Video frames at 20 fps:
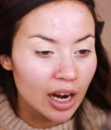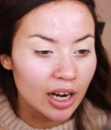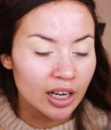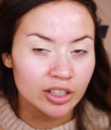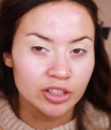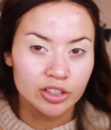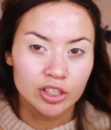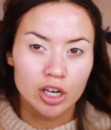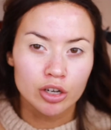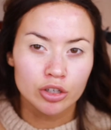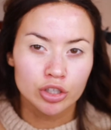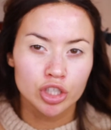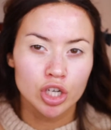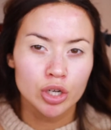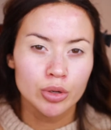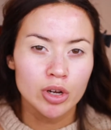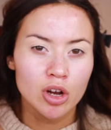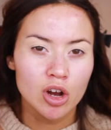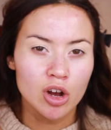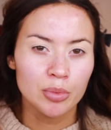And I'll
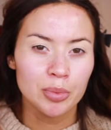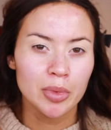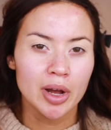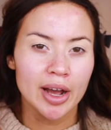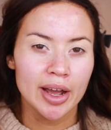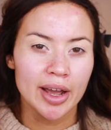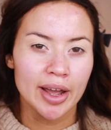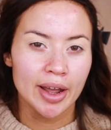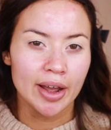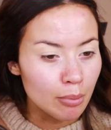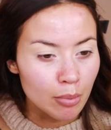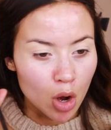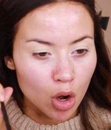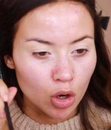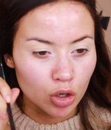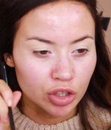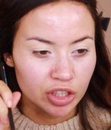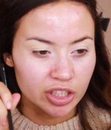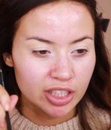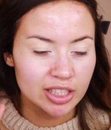show it on my more
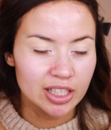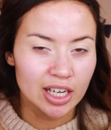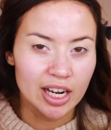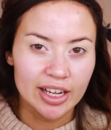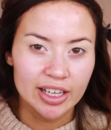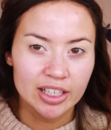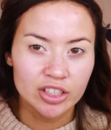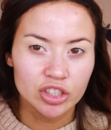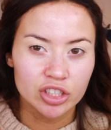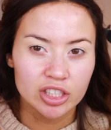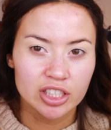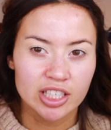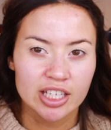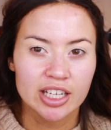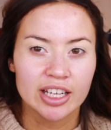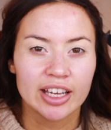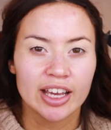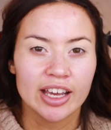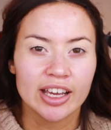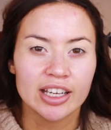hooded eye just
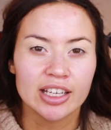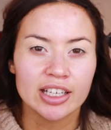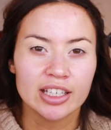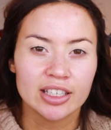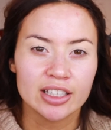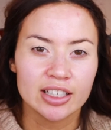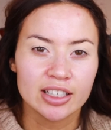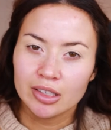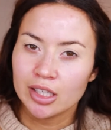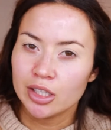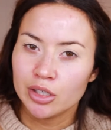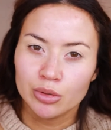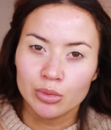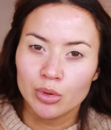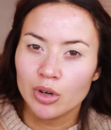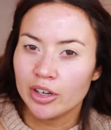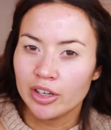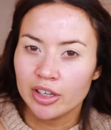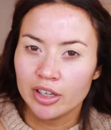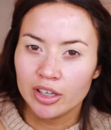in case you
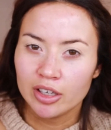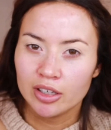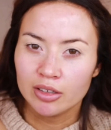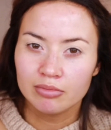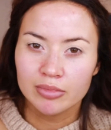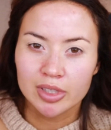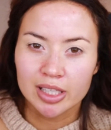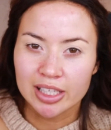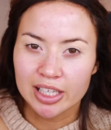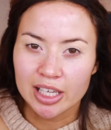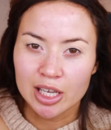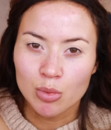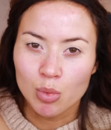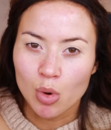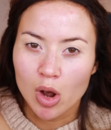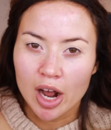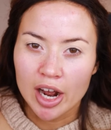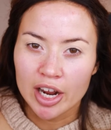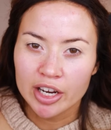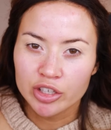want to see
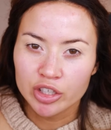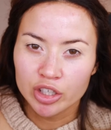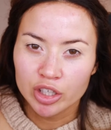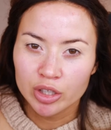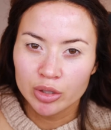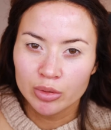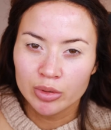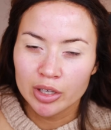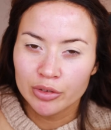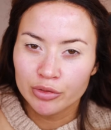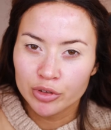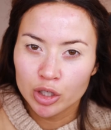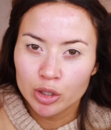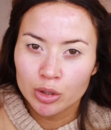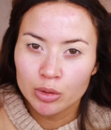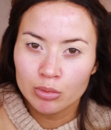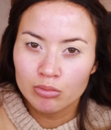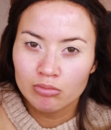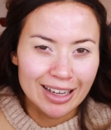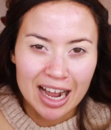what I do, if
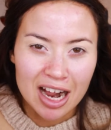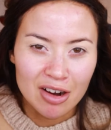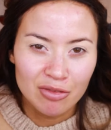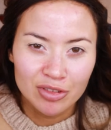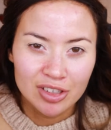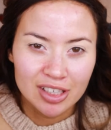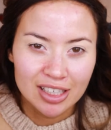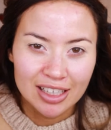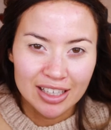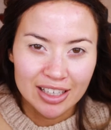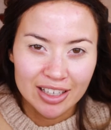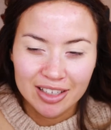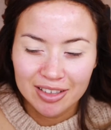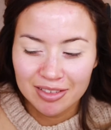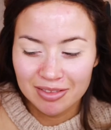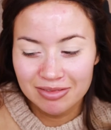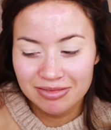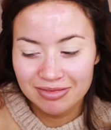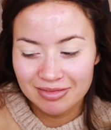you can relate.